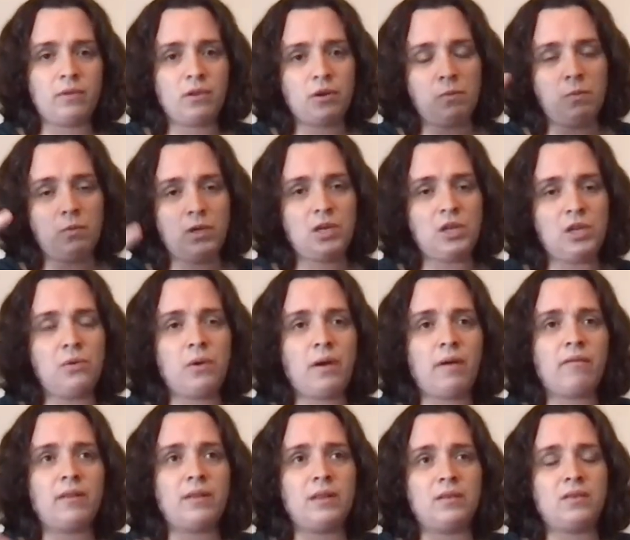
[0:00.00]
Would you
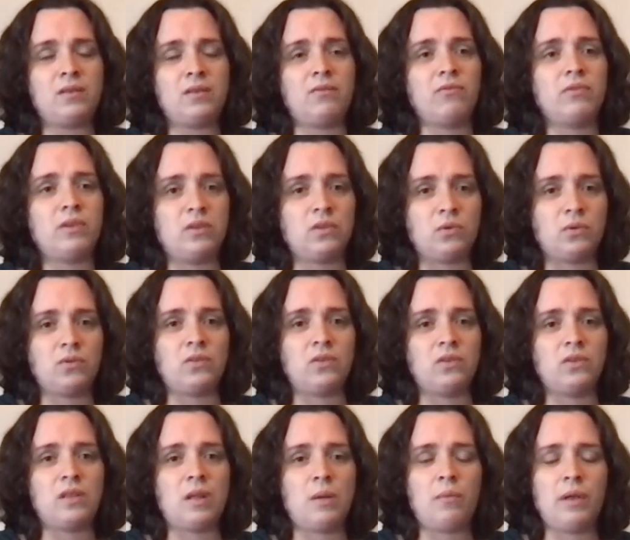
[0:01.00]
have a list of
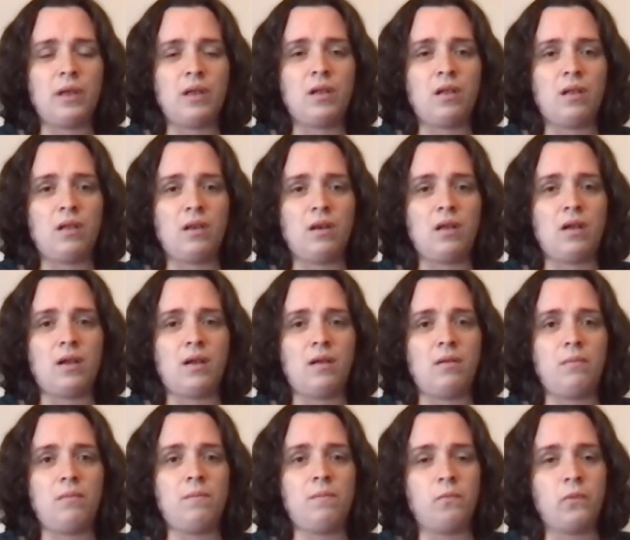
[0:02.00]
resources that we could
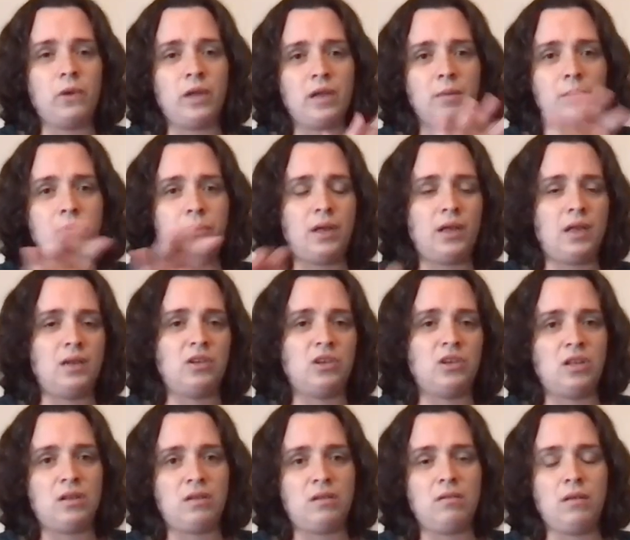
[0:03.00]
put in
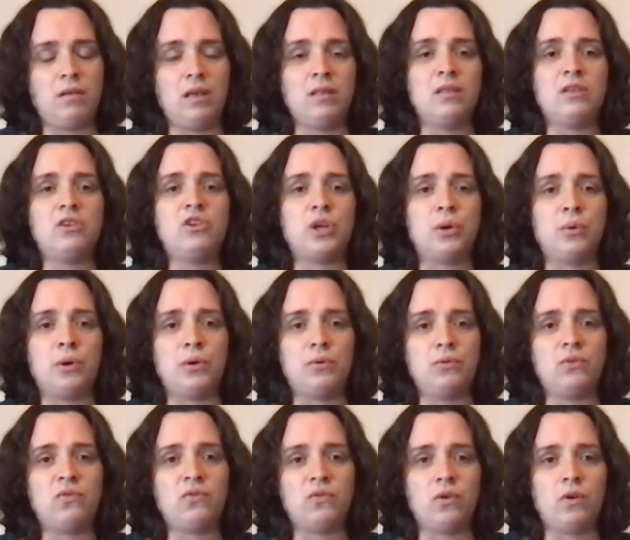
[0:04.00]
the show
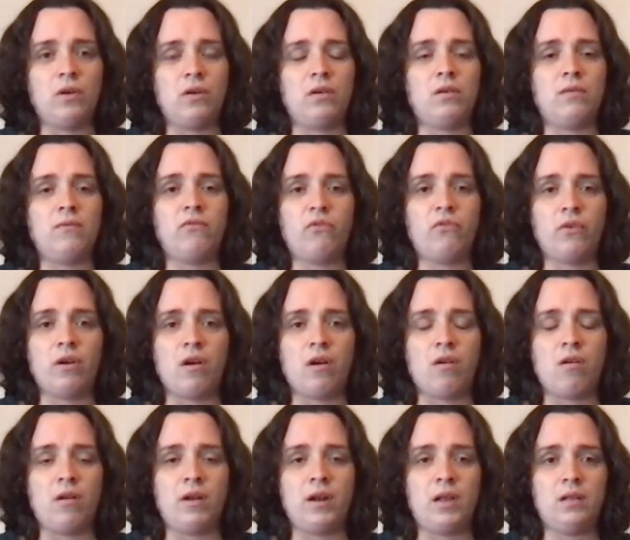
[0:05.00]
notes for
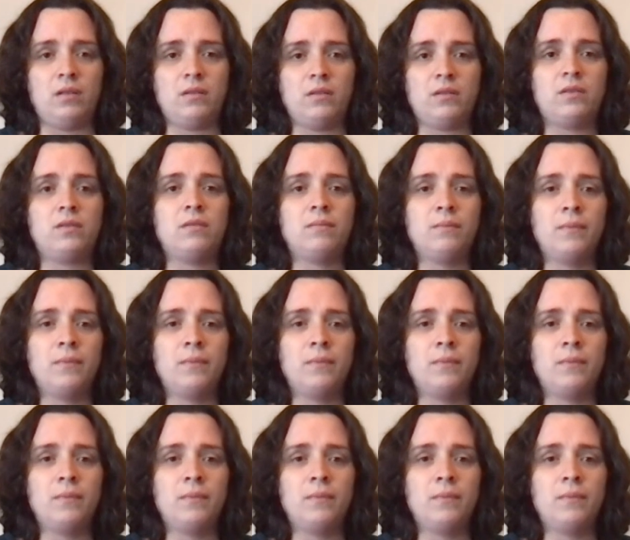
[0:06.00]
our audience?